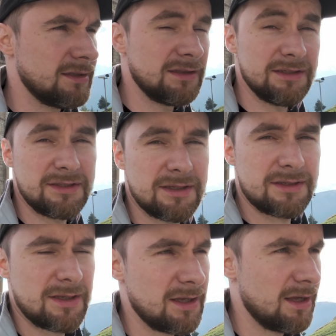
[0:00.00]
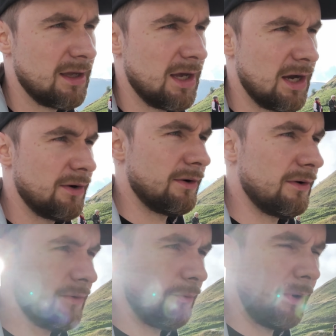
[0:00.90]
this is
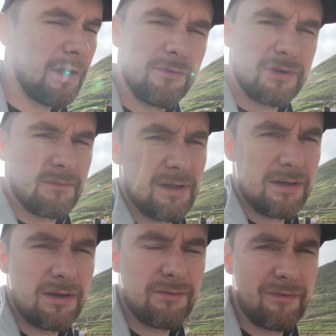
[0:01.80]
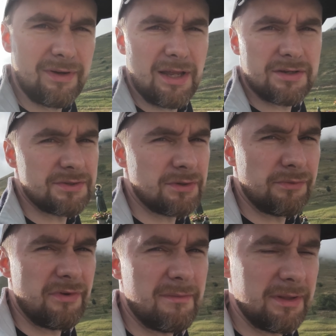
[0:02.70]
one of the many revelations
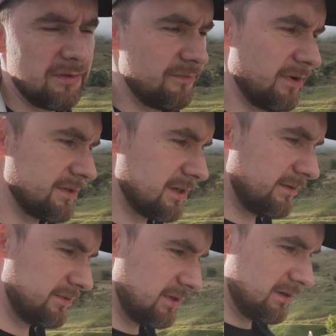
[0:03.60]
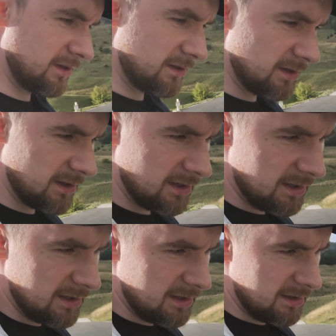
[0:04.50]
confirmed in France. How funny that
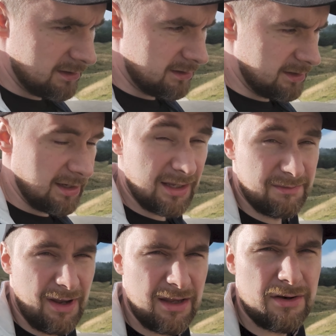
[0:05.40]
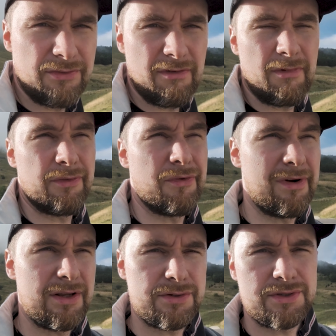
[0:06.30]
they got many confirmed
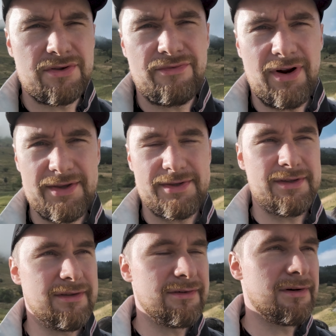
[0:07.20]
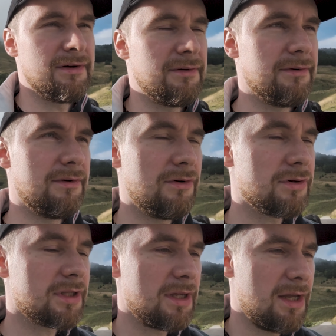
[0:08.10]
revelations in France. Uh,
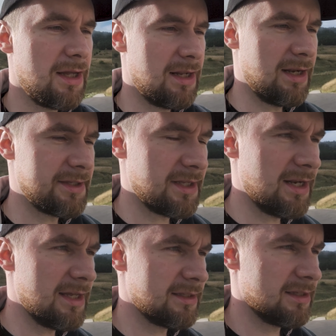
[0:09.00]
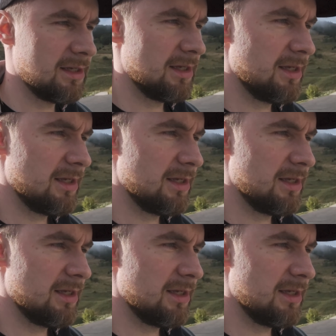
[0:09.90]
Lourdes, La Salette,